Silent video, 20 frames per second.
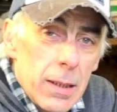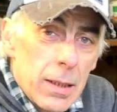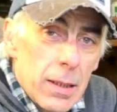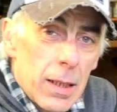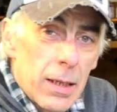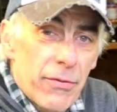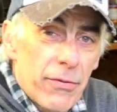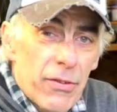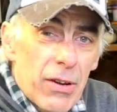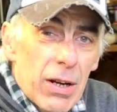
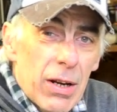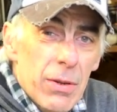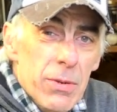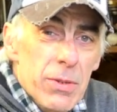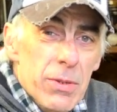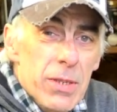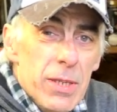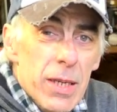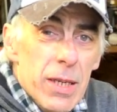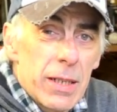Hi
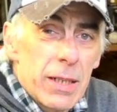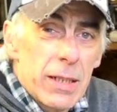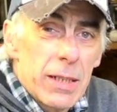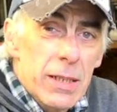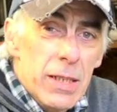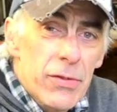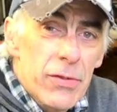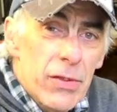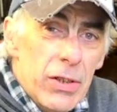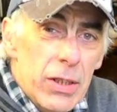fellows, and in
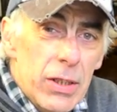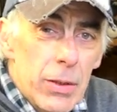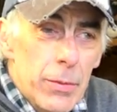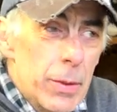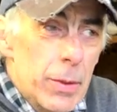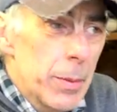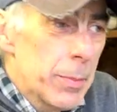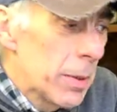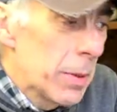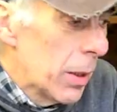this video
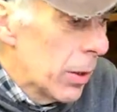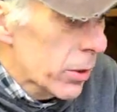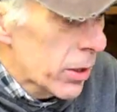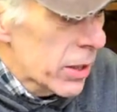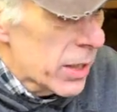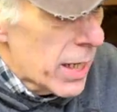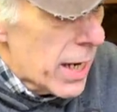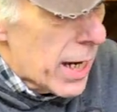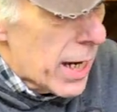we'll be looking